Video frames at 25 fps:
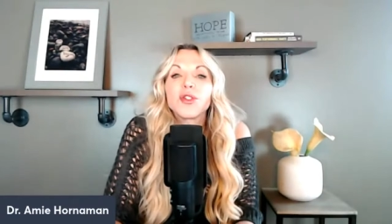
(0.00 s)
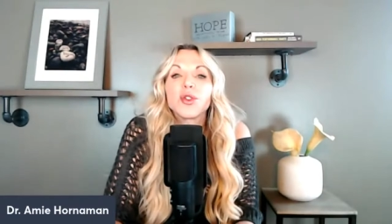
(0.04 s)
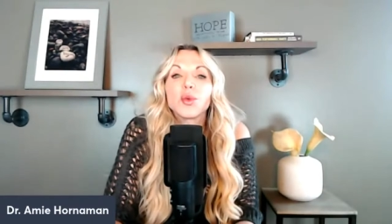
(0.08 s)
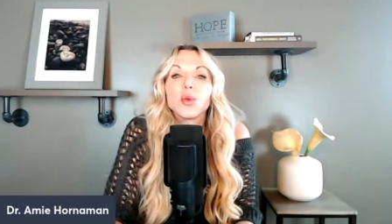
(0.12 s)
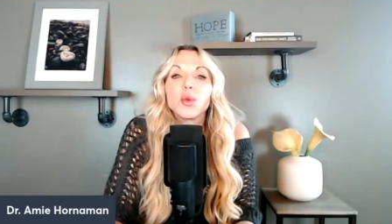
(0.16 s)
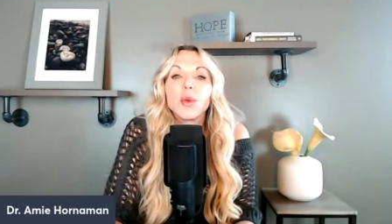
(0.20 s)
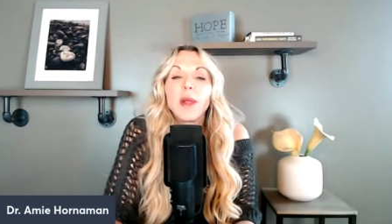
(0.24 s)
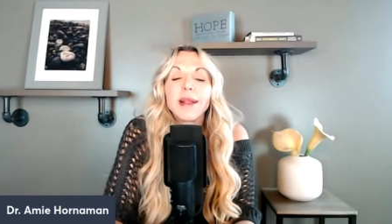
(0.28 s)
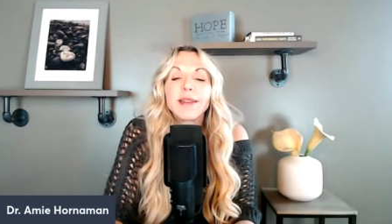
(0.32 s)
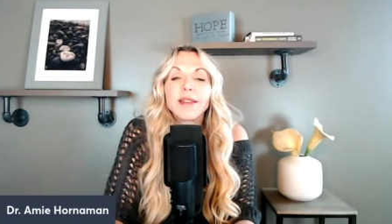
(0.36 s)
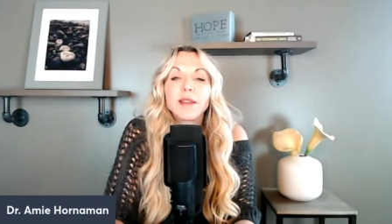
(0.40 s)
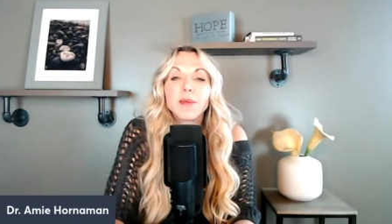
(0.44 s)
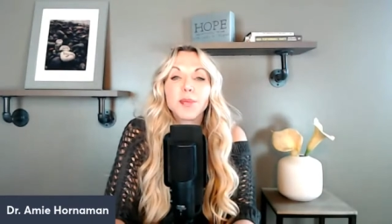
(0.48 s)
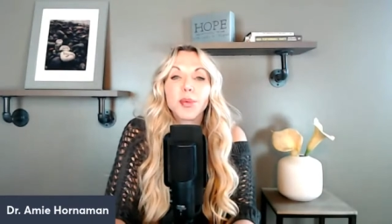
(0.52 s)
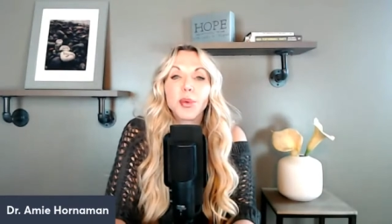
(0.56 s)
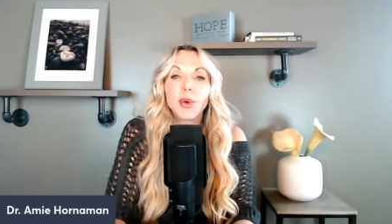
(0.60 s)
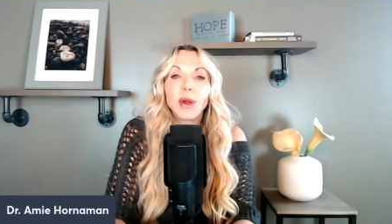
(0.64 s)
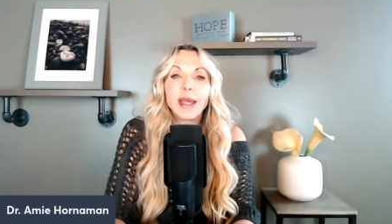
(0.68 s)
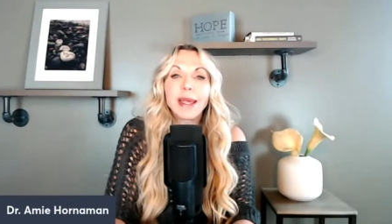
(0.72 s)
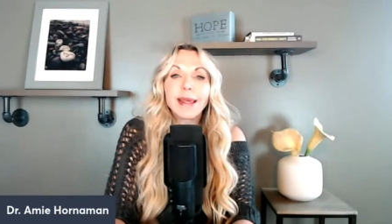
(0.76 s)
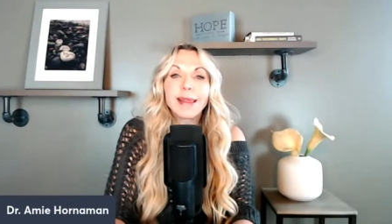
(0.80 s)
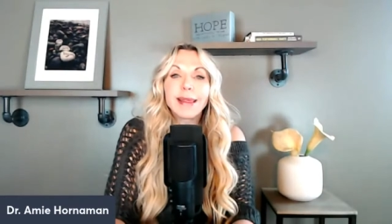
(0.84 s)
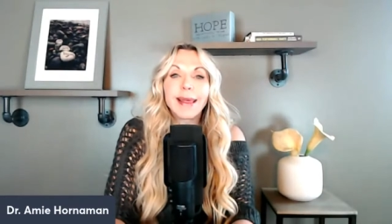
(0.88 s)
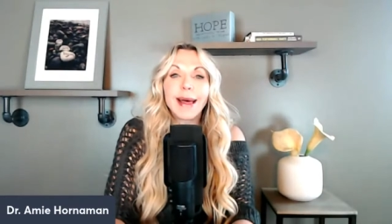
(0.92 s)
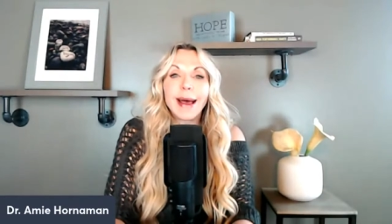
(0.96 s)
So let's
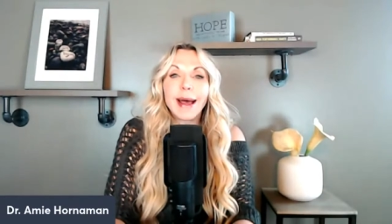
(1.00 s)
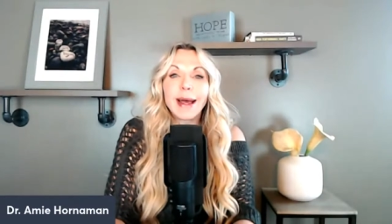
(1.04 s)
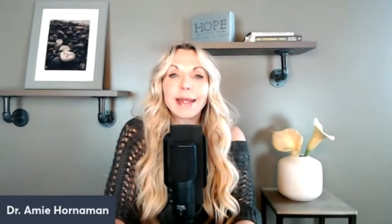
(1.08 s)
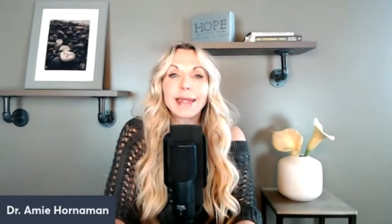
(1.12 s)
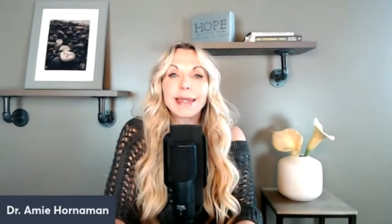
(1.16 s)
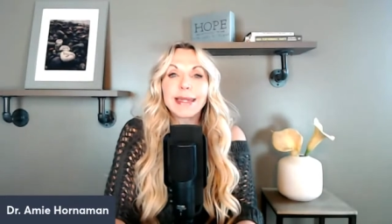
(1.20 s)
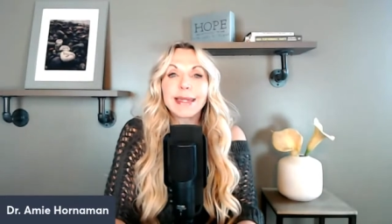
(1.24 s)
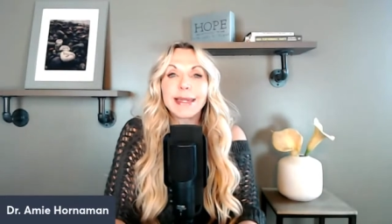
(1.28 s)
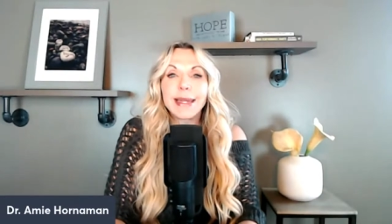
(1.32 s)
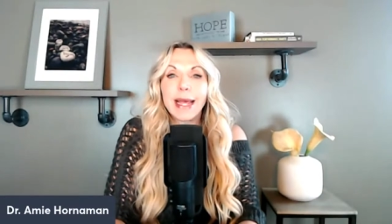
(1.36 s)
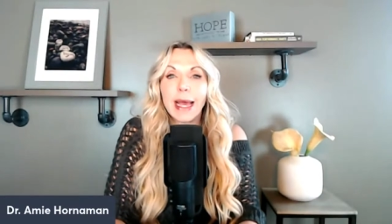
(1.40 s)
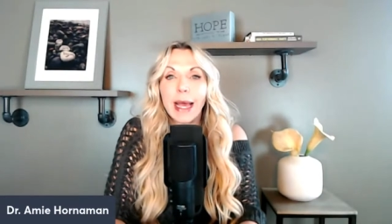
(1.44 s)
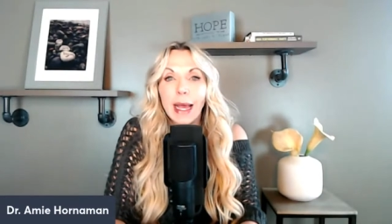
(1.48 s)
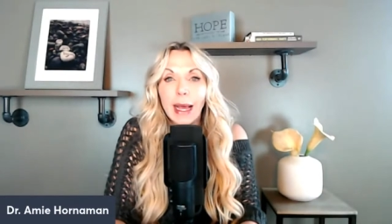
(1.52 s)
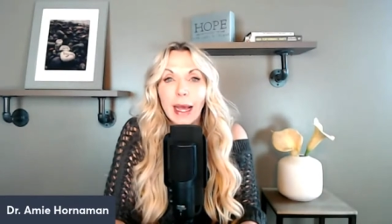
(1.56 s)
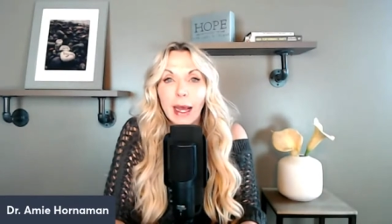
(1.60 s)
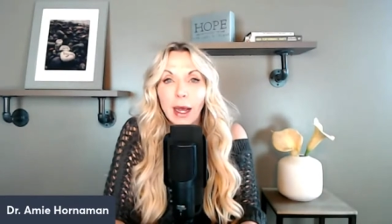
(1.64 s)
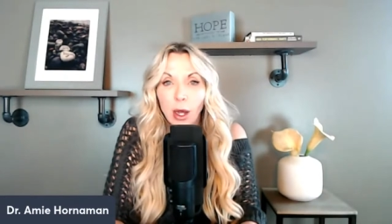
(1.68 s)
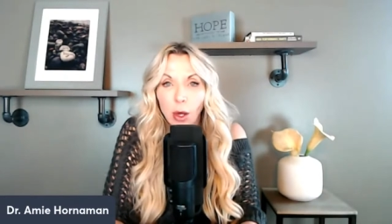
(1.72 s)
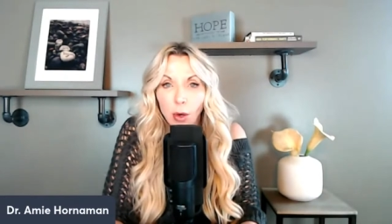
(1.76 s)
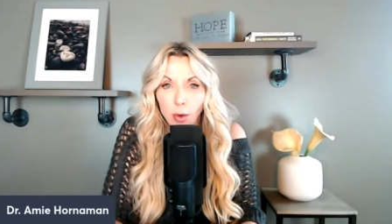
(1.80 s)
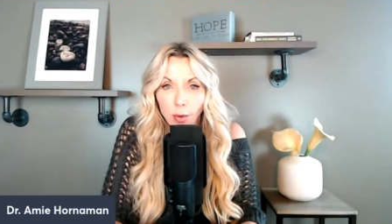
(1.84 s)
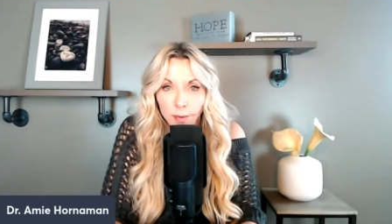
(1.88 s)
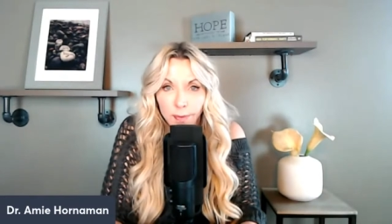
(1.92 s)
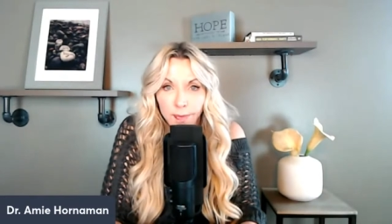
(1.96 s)
break that
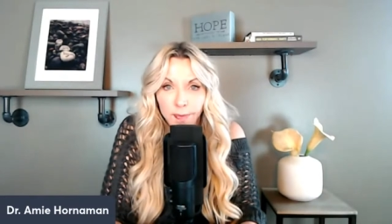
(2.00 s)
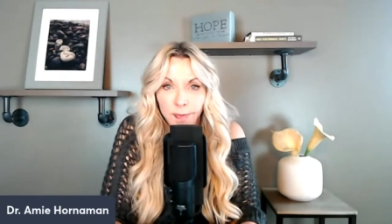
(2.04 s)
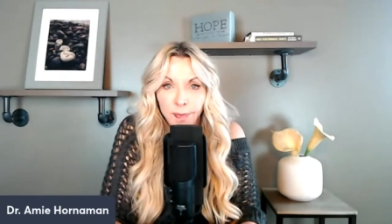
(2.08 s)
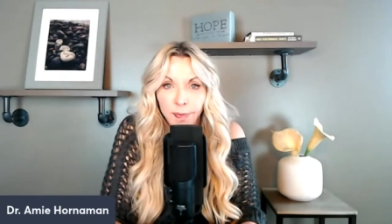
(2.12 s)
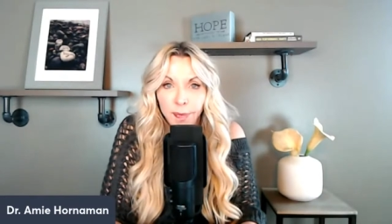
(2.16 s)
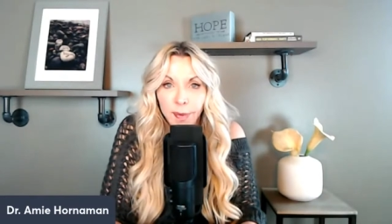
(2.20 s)
down.